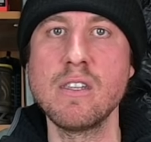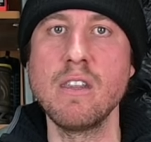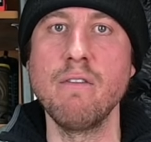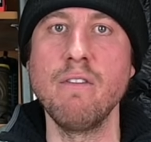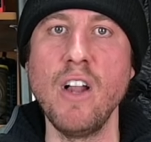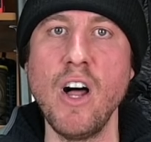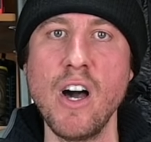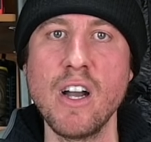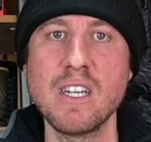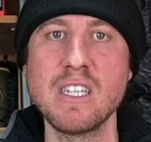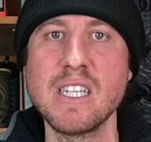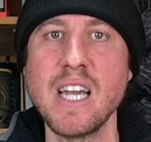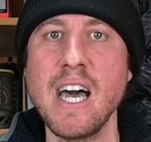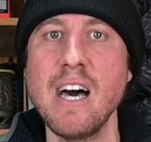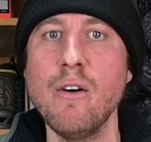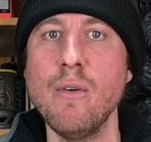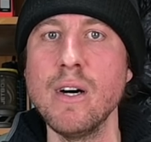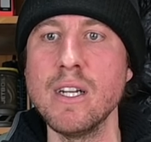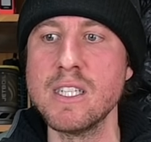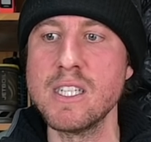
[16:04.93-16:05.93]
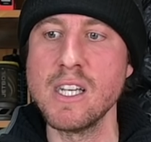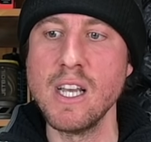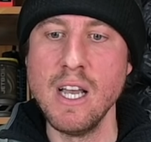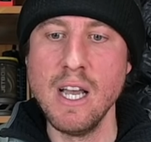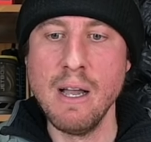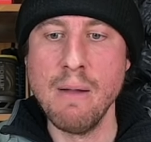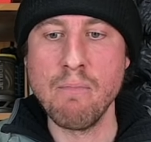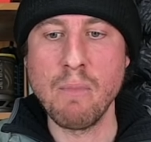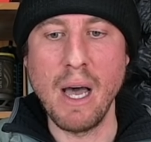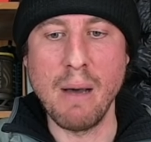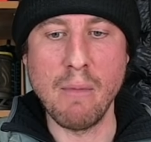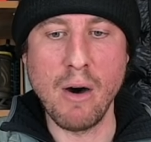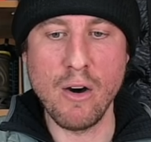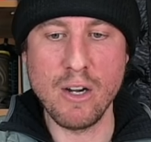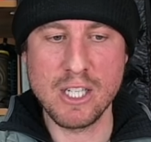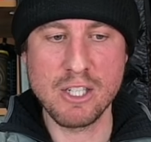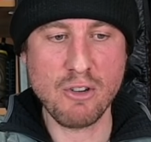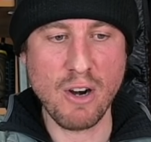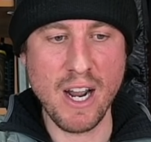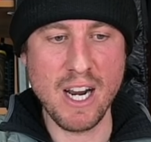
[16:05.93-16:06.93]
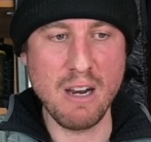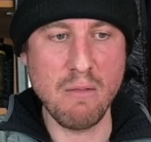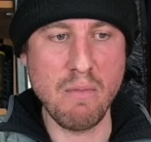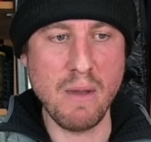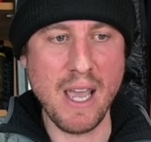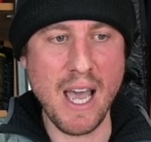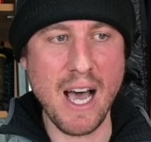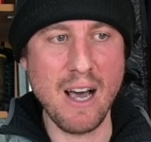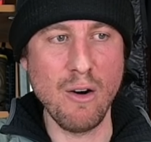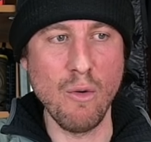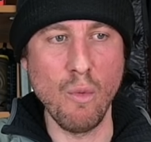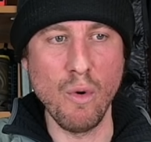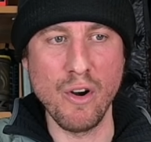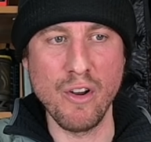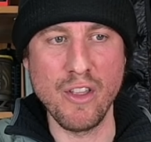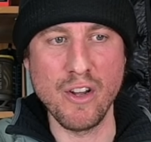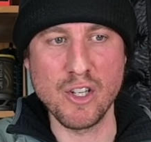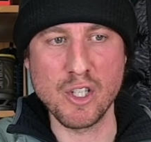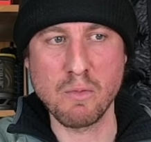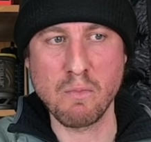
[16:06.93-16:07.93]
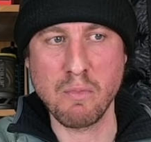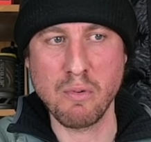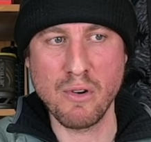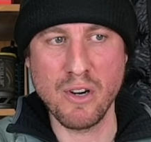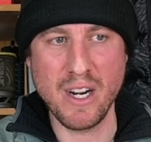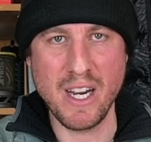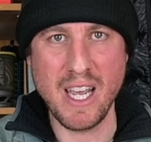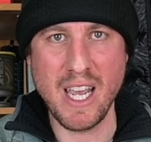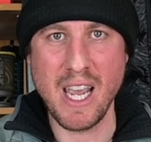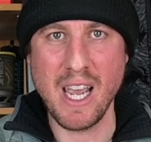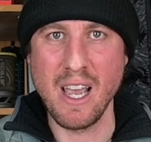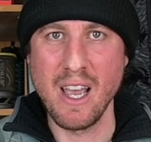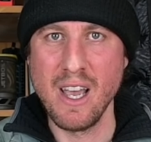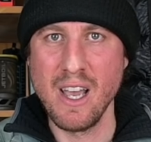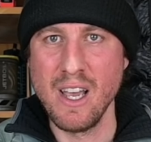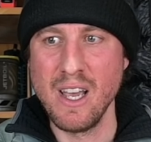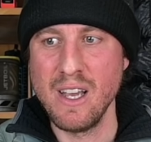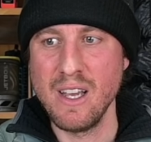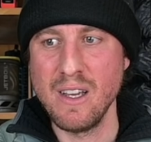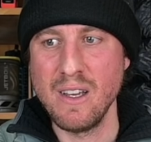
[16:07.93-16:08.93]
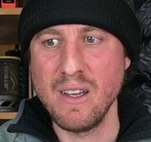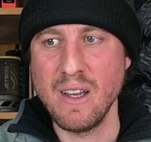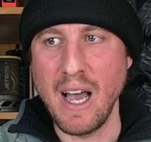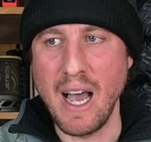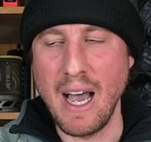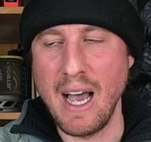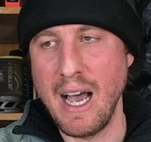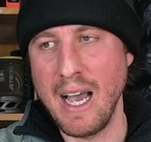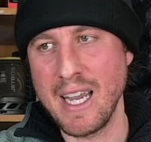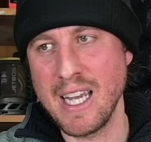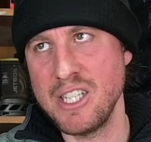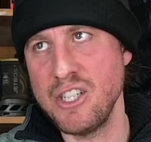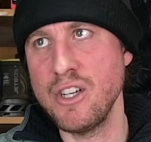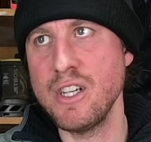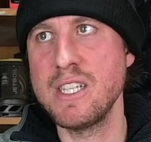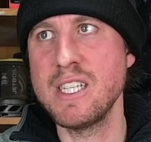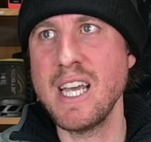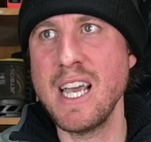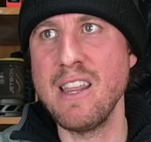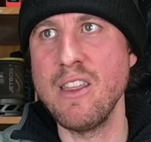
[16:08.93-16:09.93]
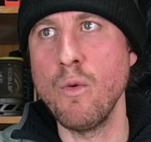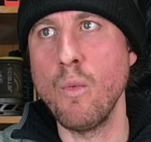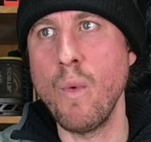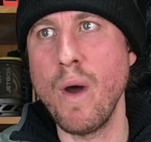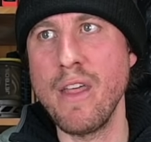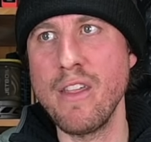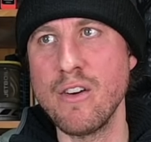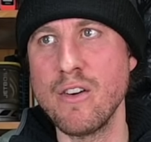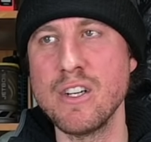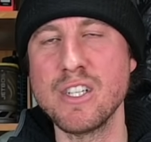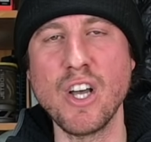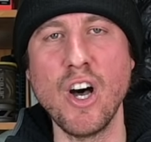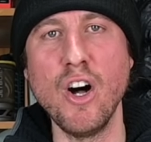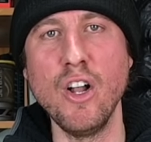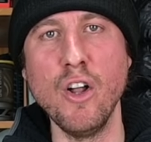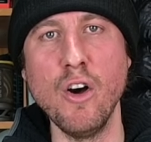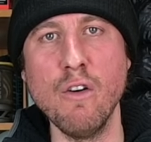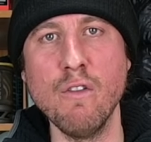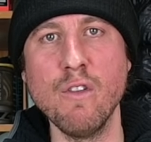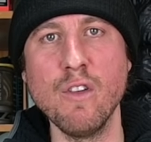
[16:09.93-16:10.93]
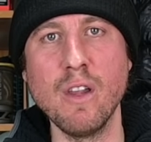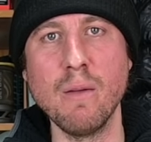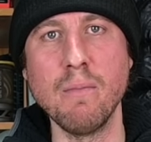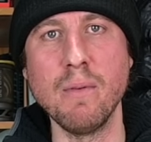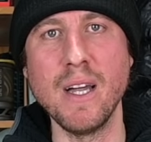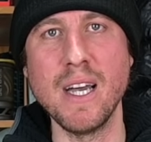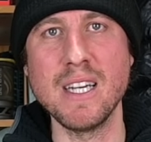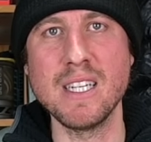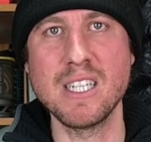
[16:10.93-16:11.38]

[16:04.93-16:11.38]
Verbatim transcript: the vlog style ones, I'm always trying to be out where there's pretty, I guess you could say the weather is all over the place.